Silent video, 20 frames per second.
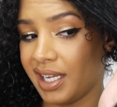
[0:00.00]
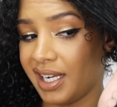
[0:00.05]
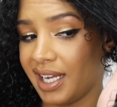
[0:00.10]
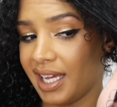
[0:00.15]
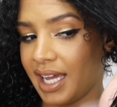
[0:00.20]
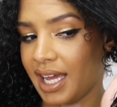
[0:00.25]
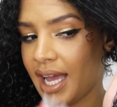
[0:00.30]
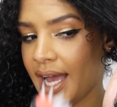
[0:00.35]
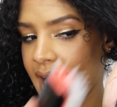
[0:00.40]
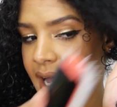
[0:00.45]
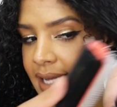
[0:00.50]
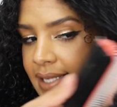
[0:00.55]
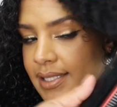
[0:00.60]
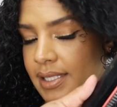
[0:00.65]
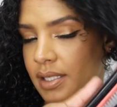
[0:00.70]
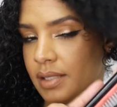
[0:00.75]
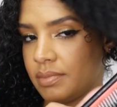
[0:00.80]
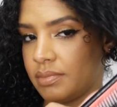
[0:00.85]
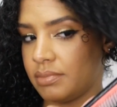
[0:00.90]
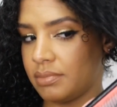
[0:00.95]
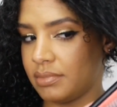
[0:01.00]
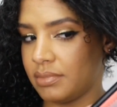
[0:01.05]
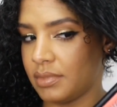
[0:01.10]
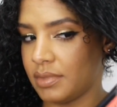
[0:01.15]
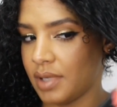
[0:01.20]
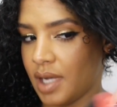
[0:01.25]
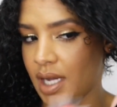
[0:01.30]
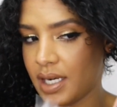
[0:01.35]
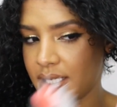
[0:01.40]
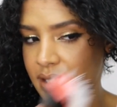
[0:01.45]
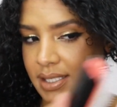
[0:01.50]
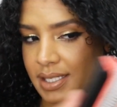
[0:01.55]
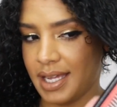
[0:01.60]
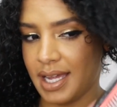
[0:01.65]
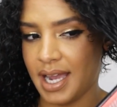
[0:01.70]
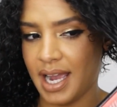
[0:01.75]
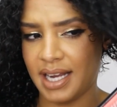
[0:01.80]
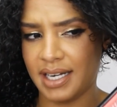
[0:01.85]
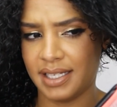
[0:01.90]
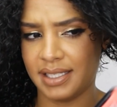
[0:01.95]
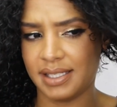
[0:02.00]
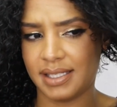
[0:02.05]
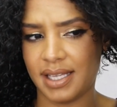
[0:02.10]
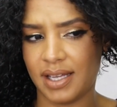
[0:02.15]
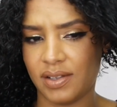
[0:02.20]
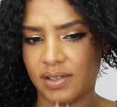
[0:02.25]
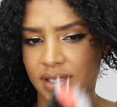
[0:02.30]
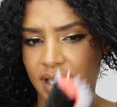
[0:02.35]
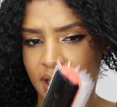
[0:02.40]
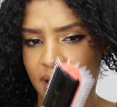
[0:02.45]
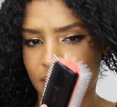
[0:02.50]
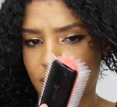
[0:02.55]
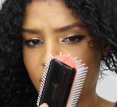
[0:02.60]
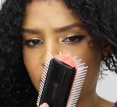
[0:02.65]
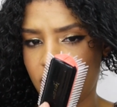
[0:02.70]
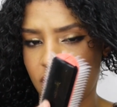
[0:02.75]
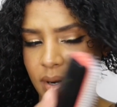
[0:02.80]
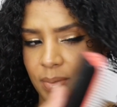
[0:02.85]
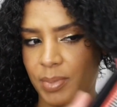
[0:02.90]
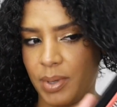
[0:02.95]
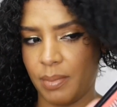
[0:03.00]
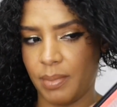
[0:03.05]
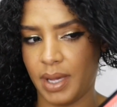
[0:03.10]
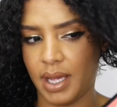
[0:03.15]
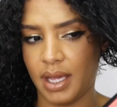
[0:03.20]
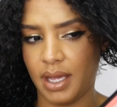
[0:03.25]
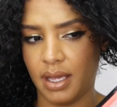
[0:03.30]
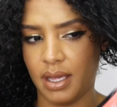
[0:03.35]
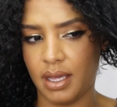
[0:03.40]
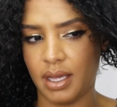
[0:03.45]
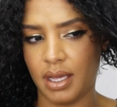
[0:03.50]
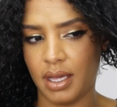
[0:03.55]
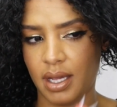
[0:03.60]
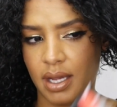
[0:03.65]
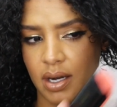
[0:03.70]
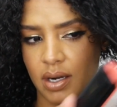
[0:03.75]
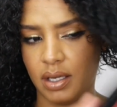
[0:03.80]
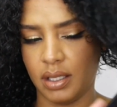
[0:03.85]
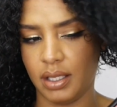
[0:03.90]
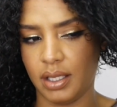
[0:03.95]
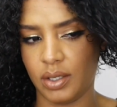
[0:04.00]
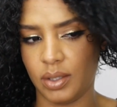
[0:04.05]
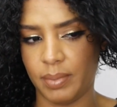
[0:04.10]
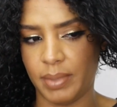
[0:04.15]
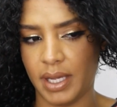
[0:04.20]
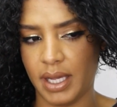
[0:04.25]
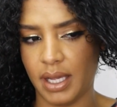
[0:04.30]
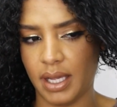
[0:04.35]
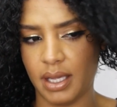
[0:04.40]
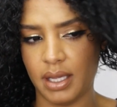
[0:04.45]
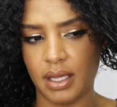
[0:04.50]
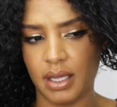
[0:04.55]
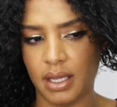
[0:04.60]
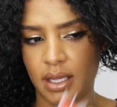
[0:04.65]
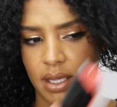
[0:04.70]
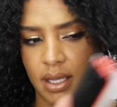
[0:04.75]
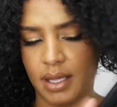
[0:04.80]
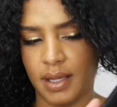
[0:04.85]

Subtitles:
And it kind of, honestly, it kind of sounds like I'm ripping my hair a little bit.